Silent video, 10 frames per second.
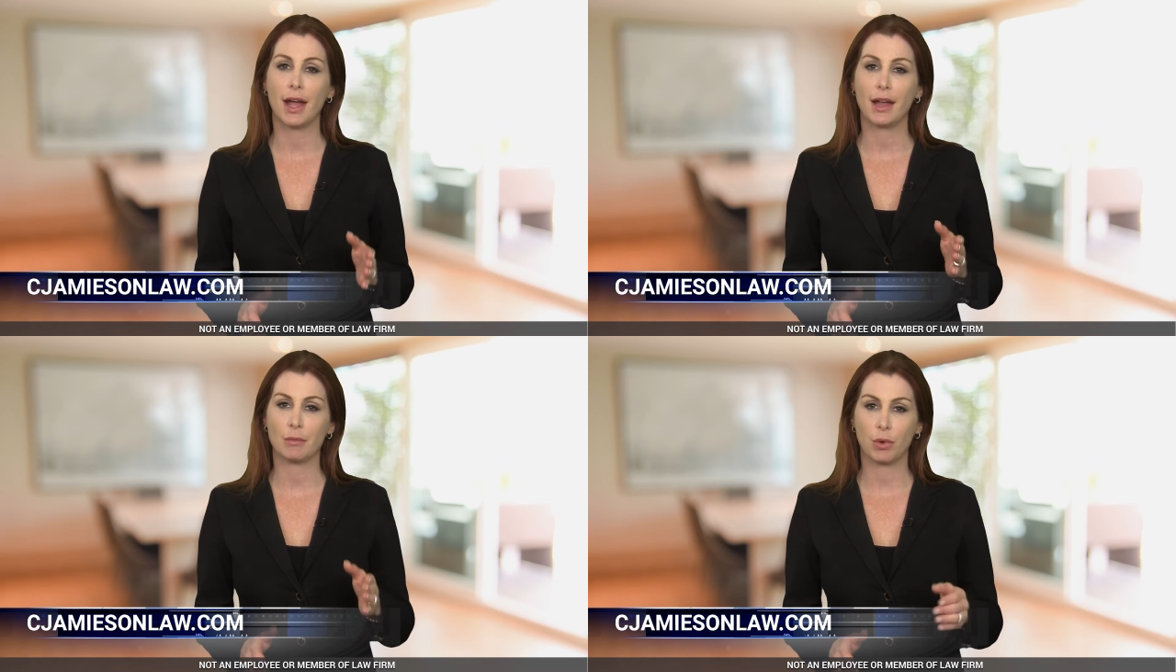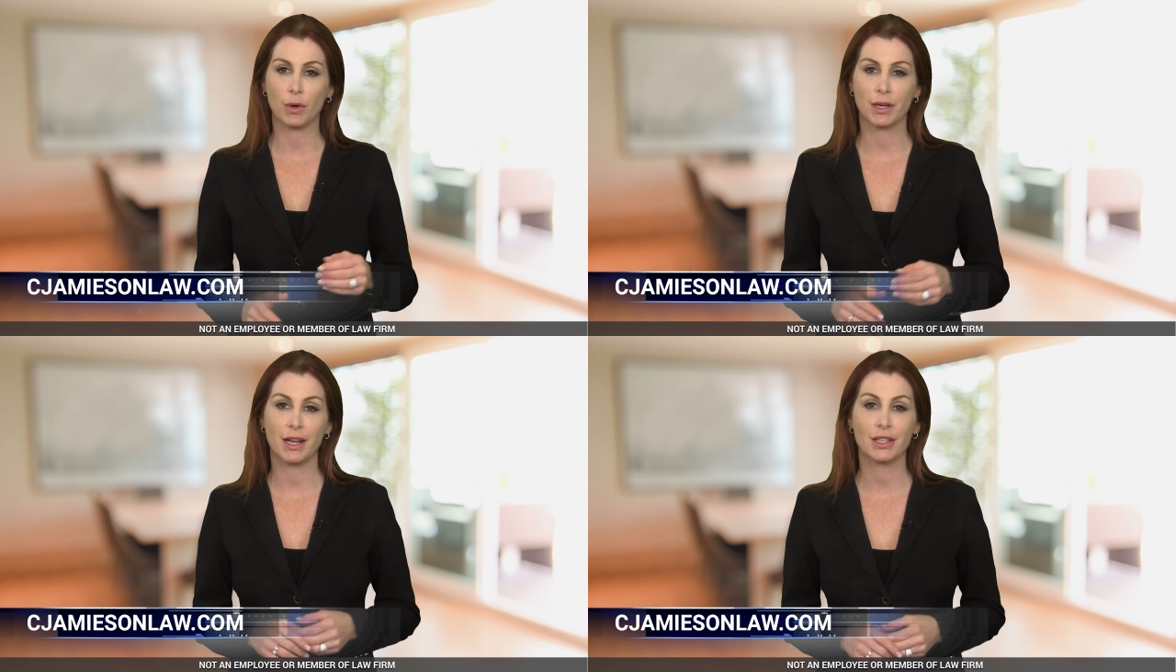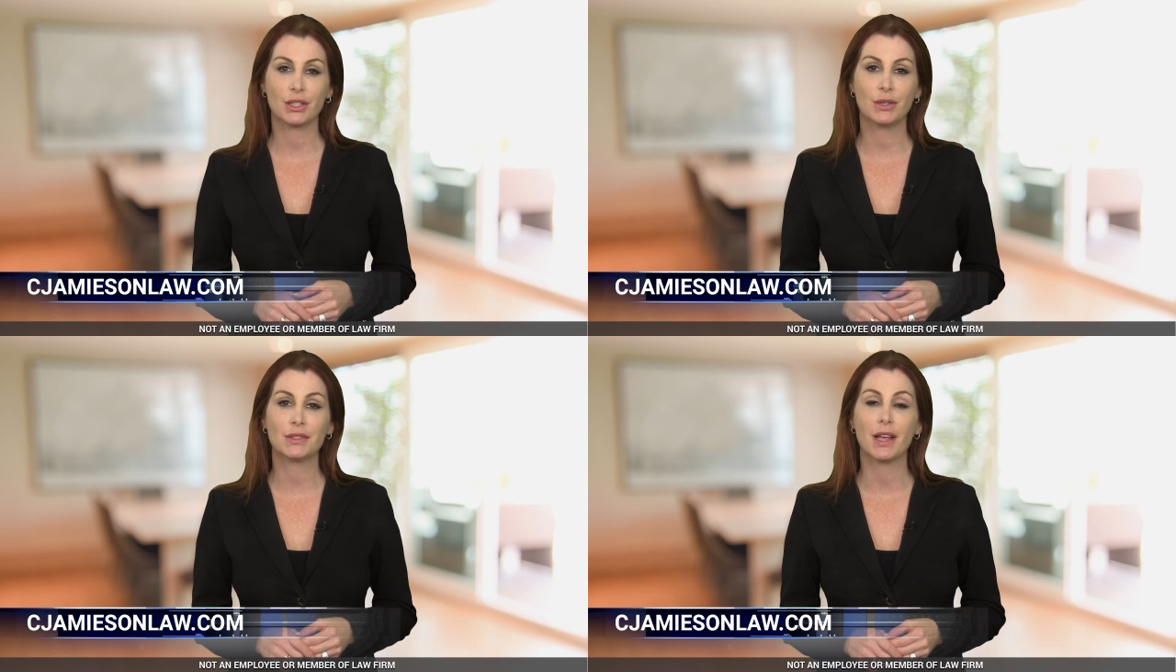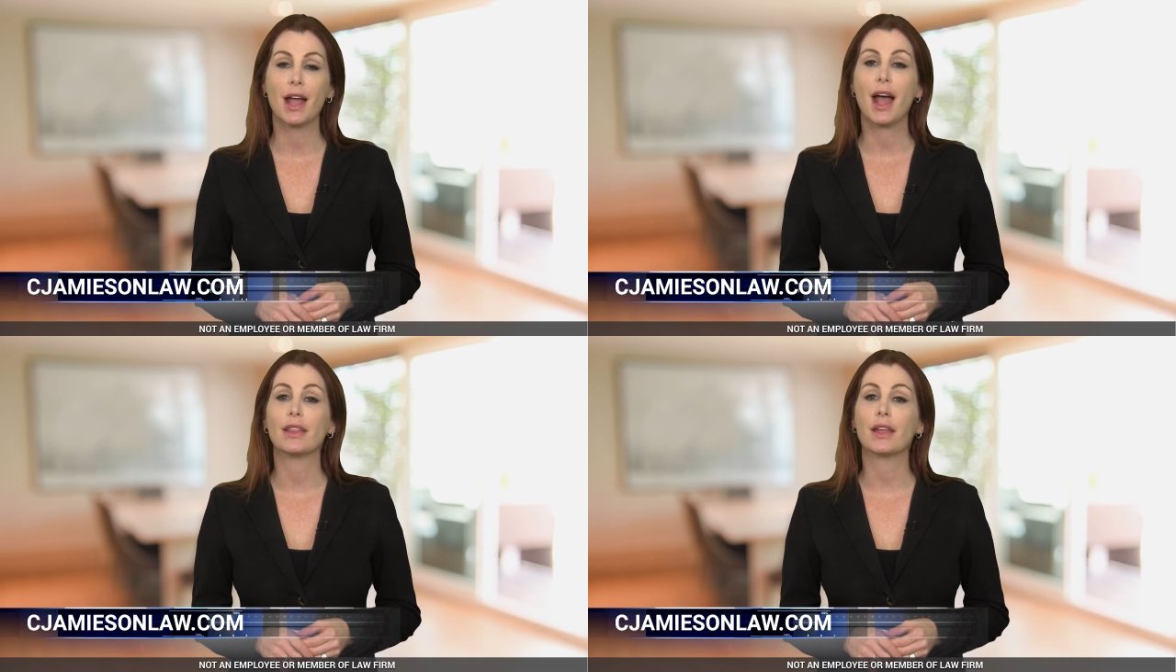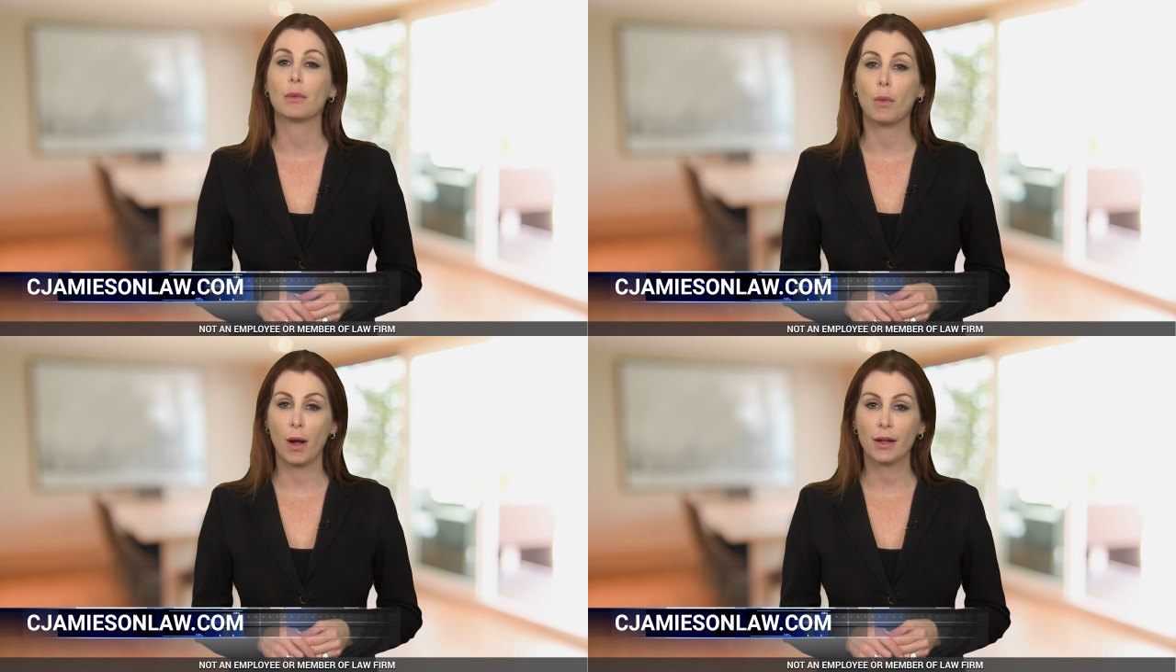and important issues, and they
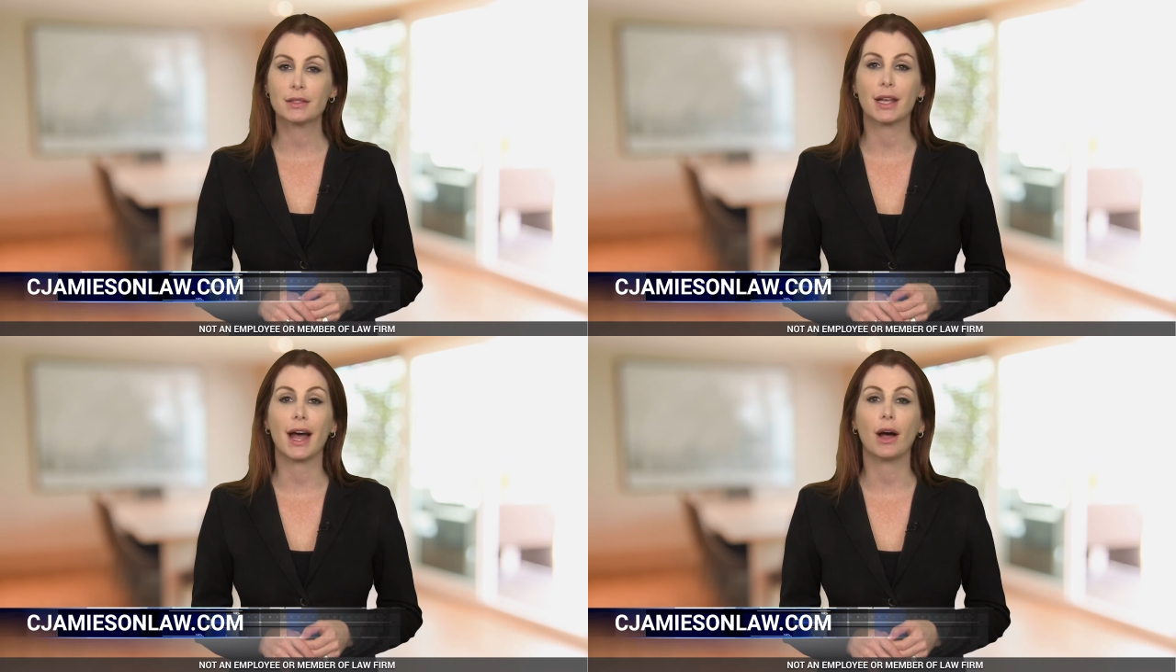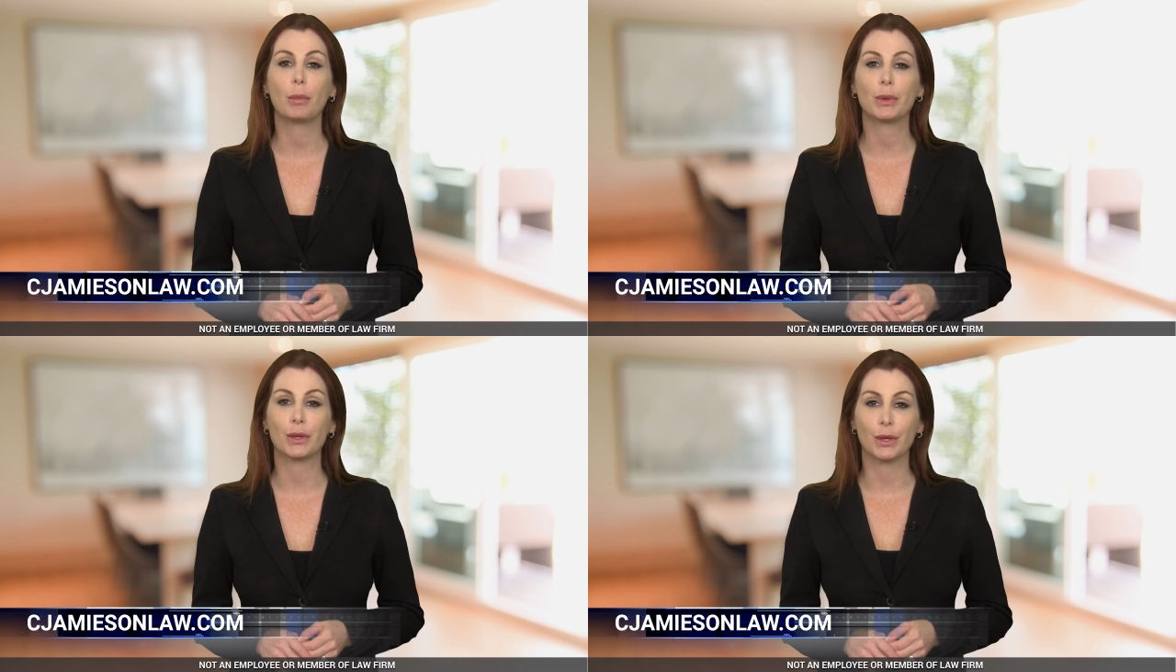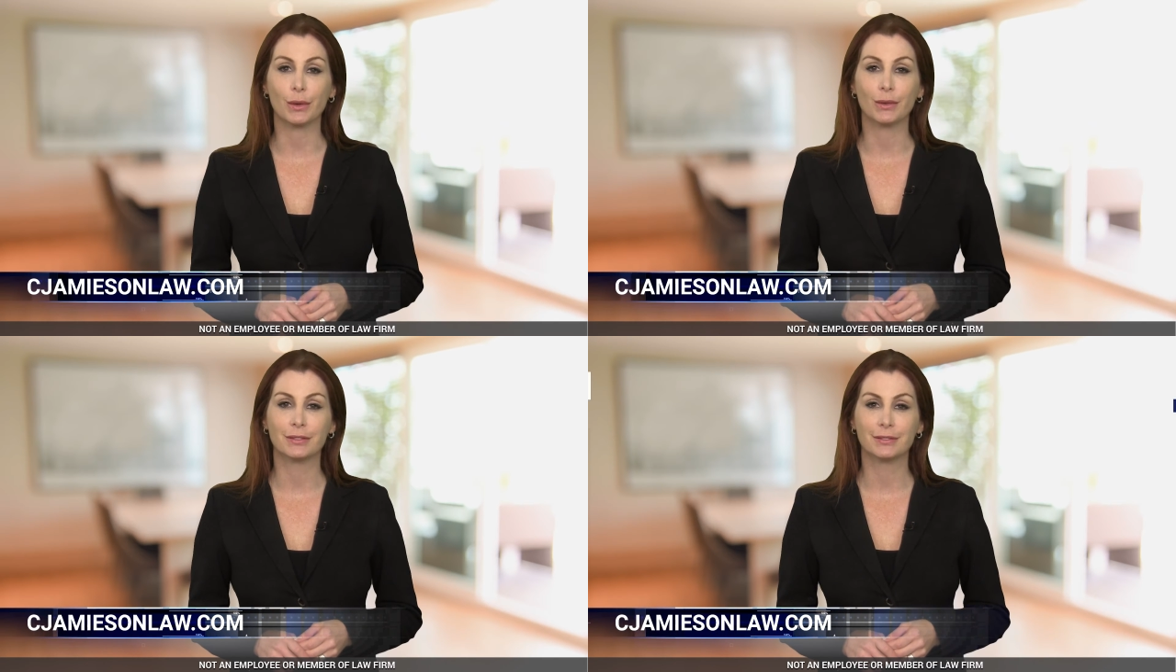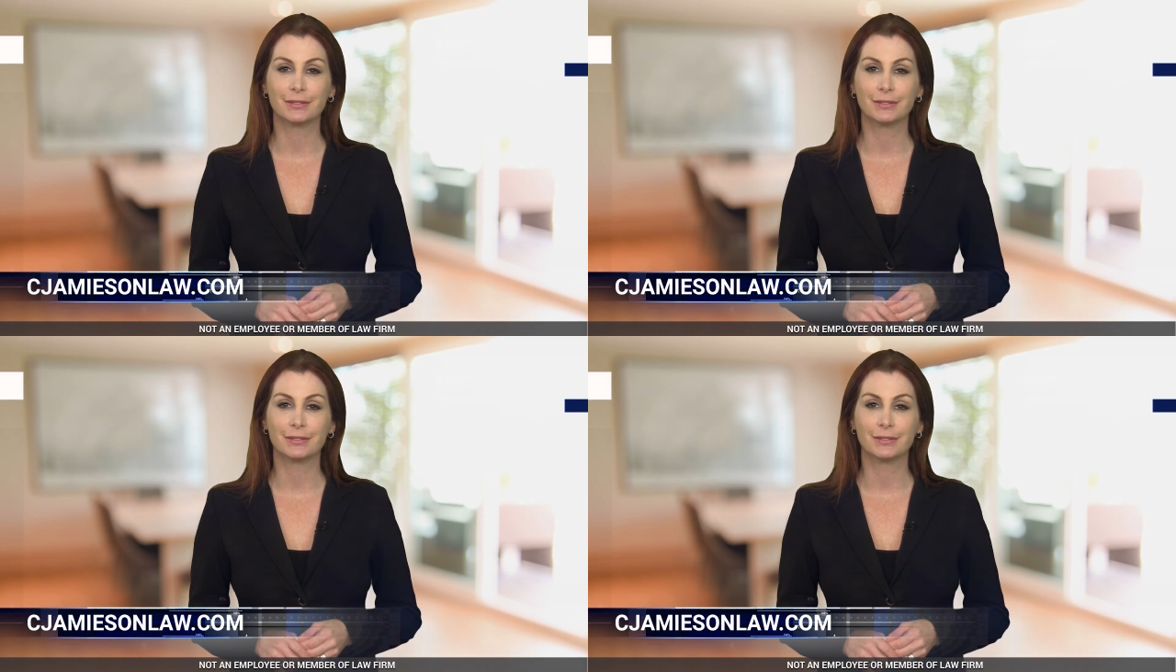want to help you.